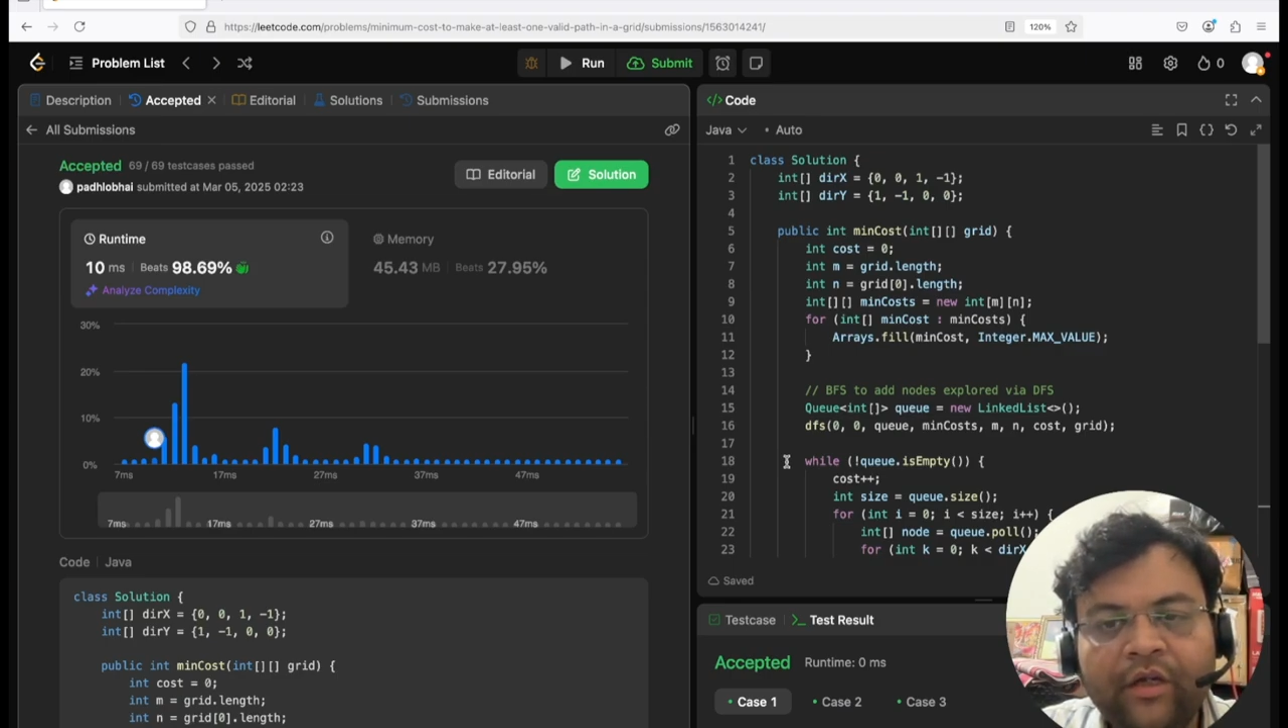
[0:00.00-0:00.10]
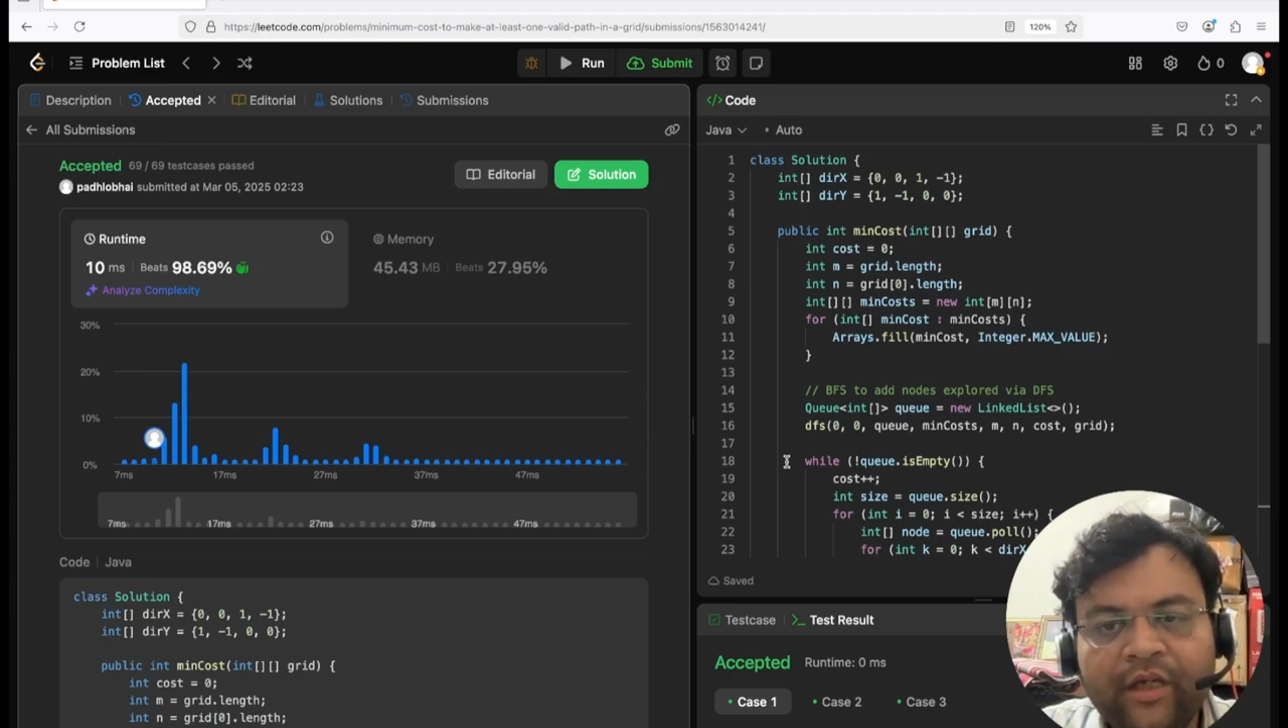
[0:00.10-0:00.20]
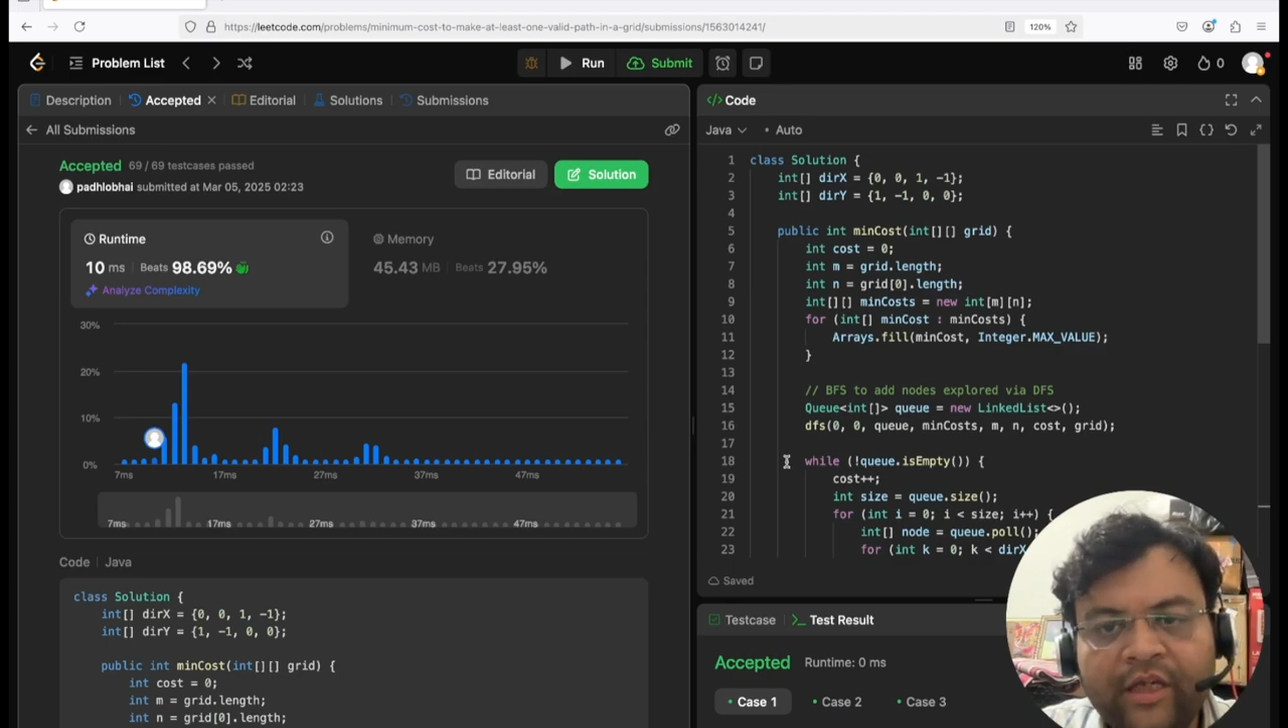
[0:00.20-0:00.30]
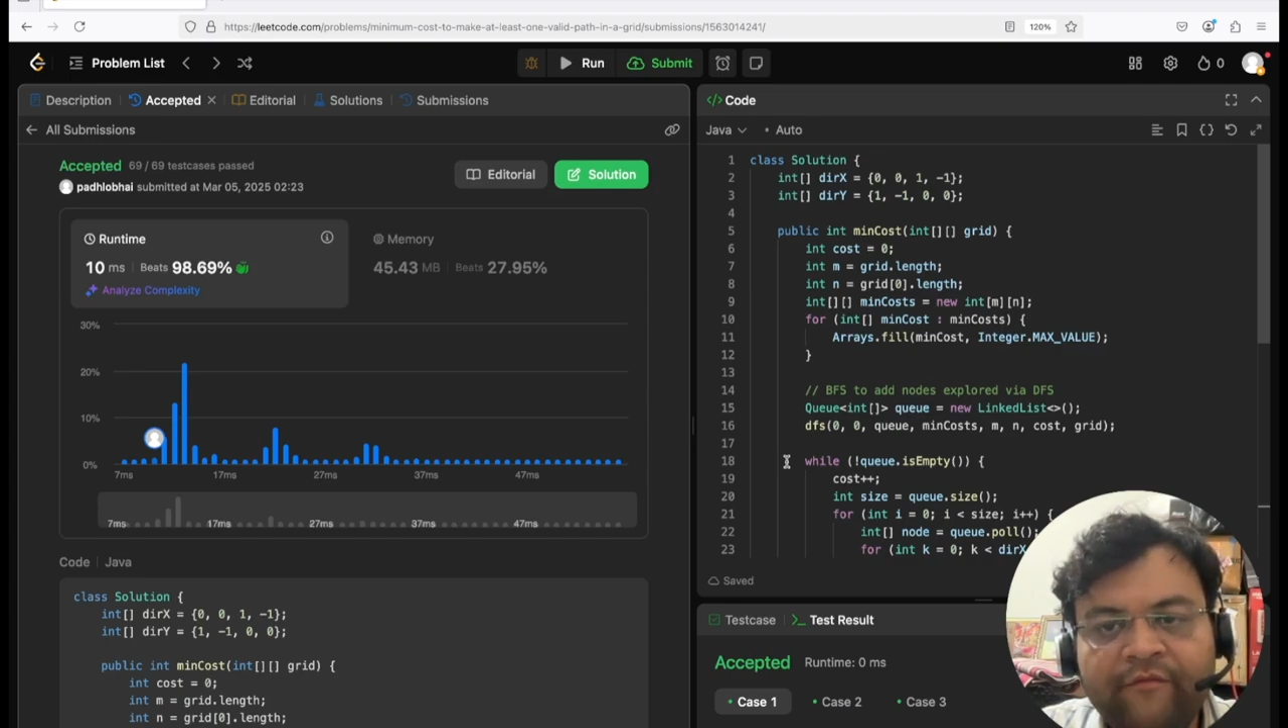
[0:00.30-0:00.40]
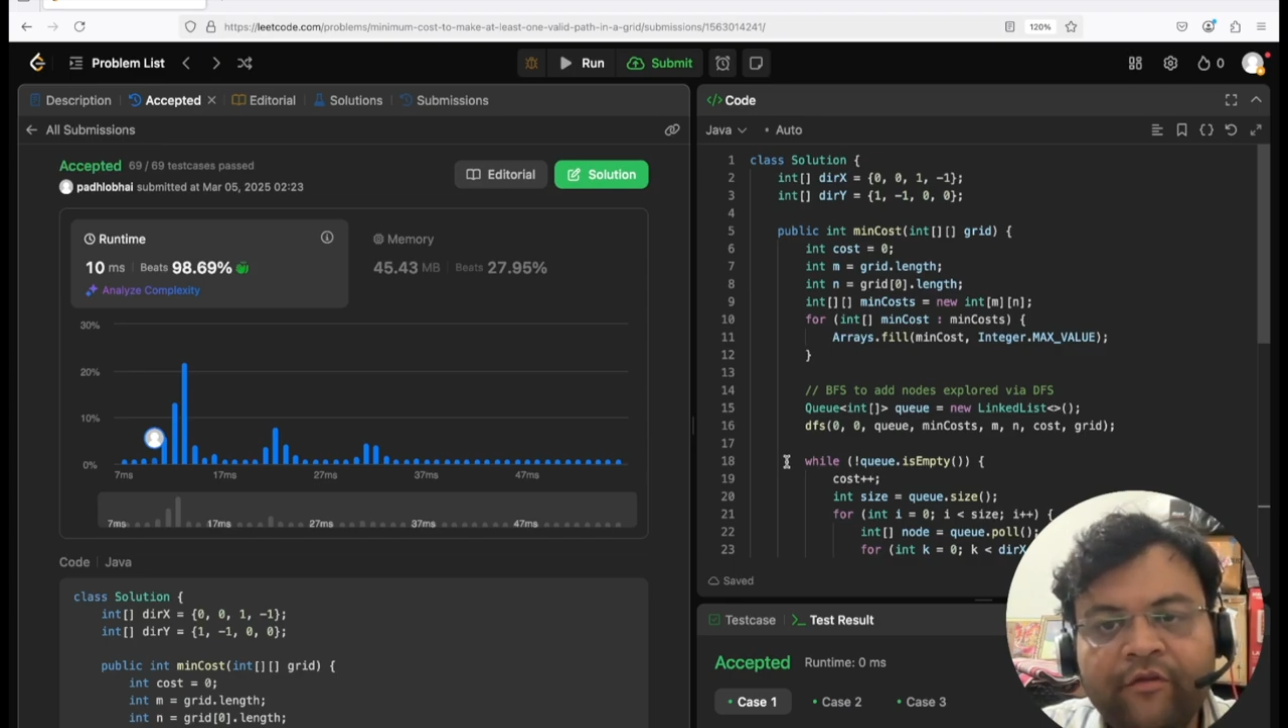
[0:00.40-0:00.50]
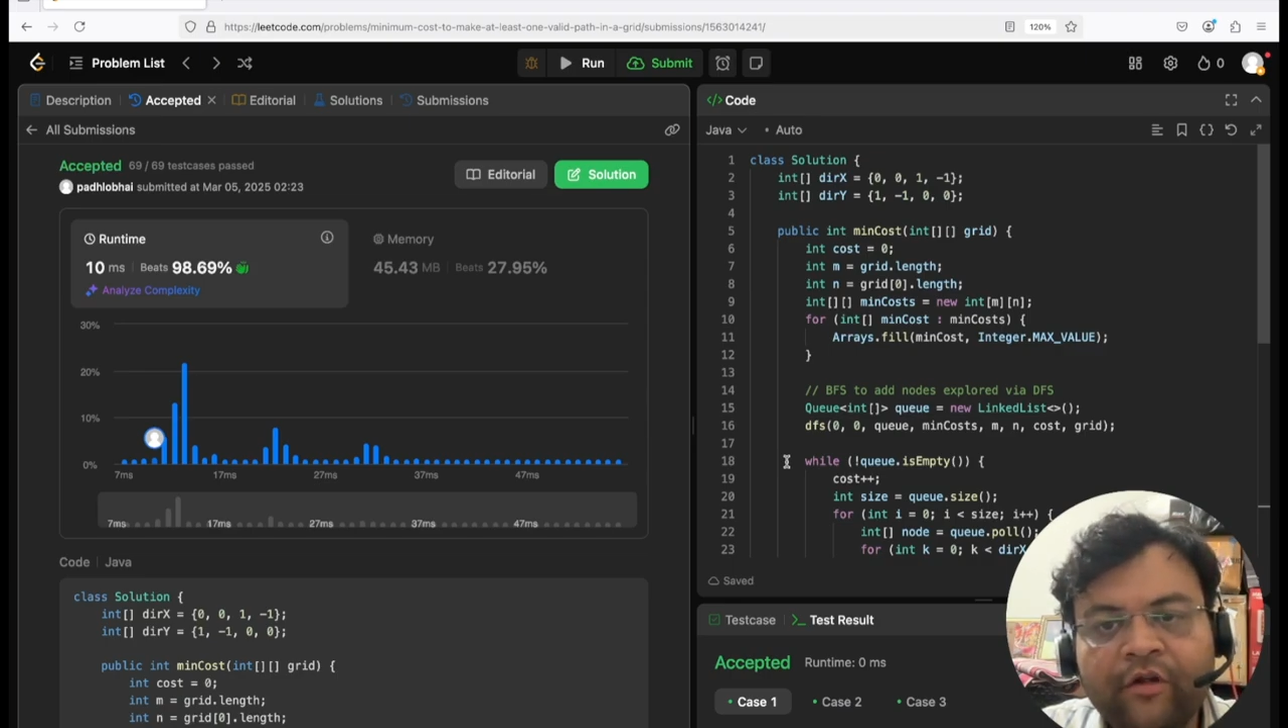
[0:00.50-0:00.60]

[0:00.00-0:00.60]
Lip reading: give your